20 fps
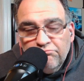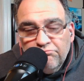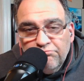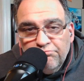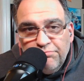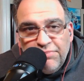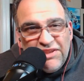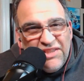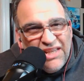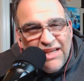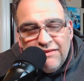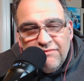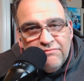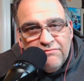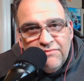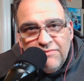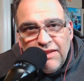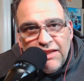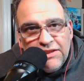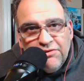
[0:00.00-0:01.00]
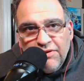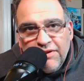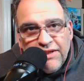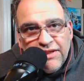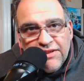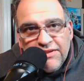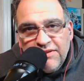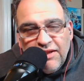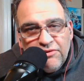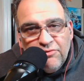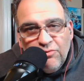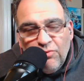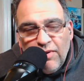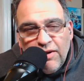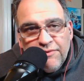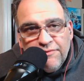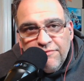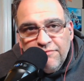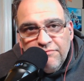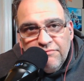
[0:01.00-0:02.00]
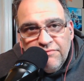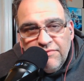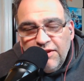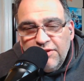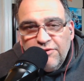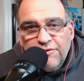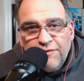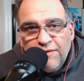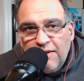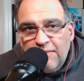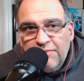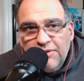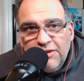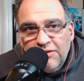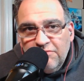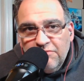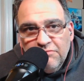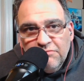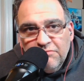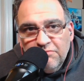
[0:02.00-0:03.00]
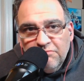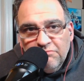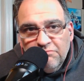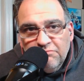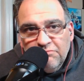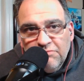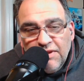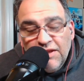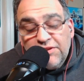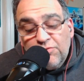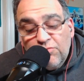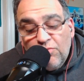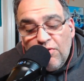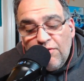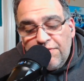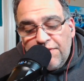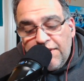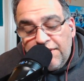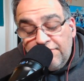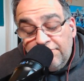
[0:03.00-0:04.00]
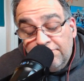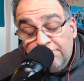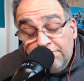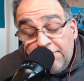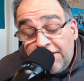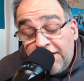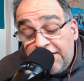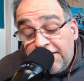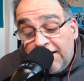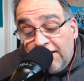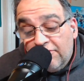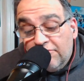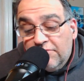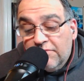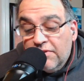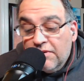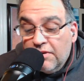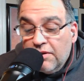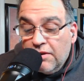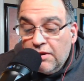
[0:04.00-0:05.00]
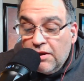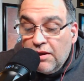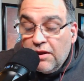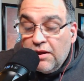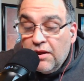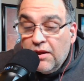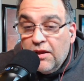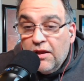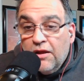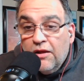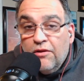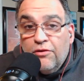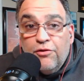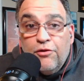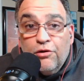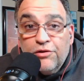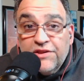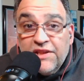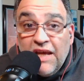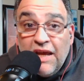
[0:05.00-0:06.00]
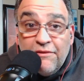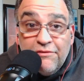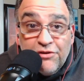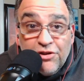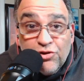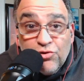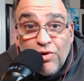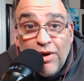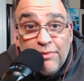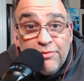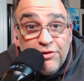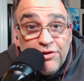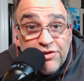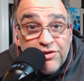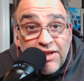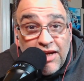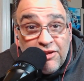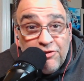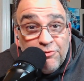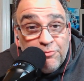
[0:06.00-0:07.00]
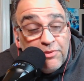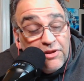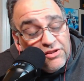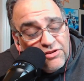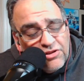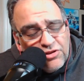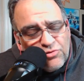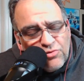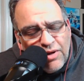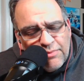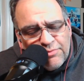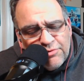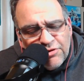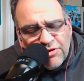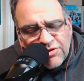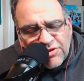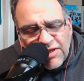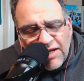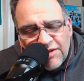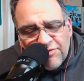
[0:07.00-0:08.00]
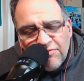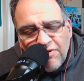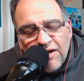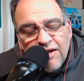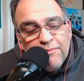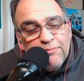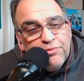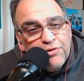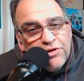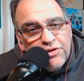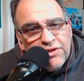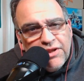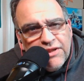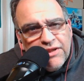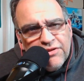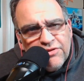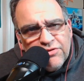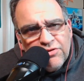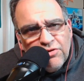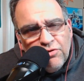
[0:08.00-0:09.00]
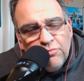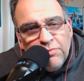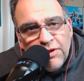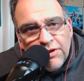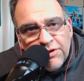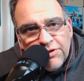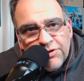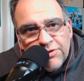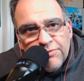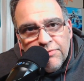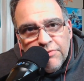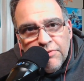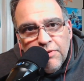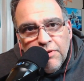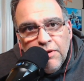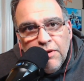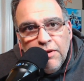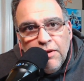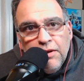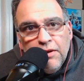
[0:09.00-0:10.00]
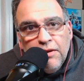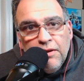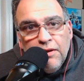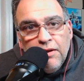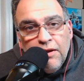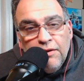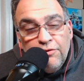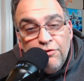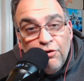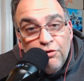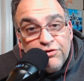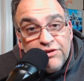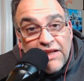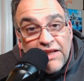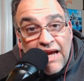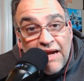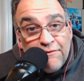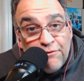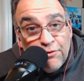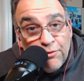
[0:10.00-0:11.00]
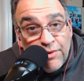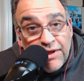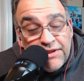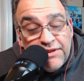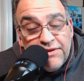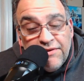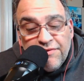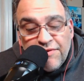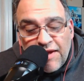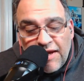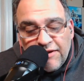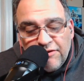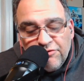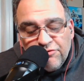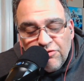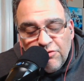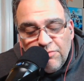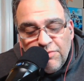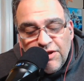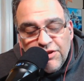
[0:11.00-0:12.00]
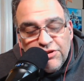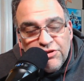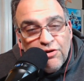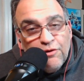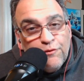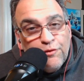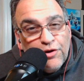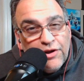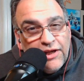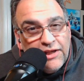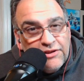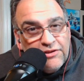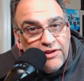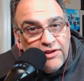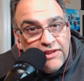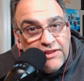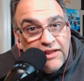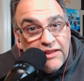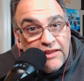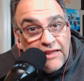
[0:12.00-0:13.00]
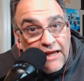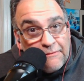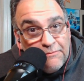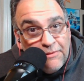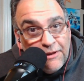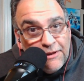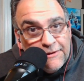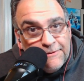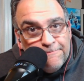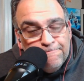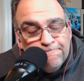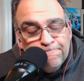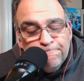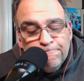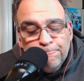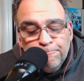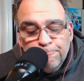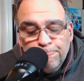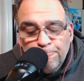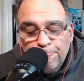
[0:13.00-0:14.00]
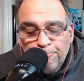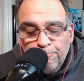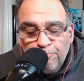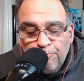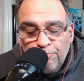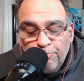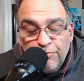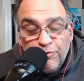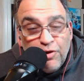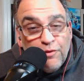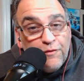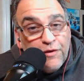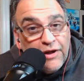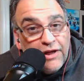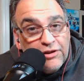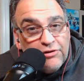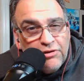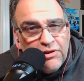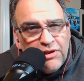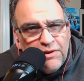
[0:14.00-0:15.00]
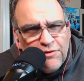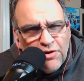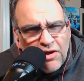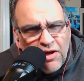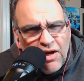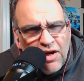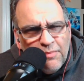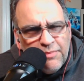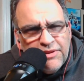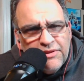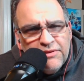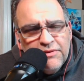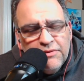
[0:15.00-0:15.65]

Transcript: But not your kids, not your wife, not your family. That's the wrong thing. But anyhow, those that haven't subscribed to the channel, please subscribe to the channel. I appreciate it so much. Those that have already, thank you so much. Don't forget to hit the like button. Don't forget to leave your comment.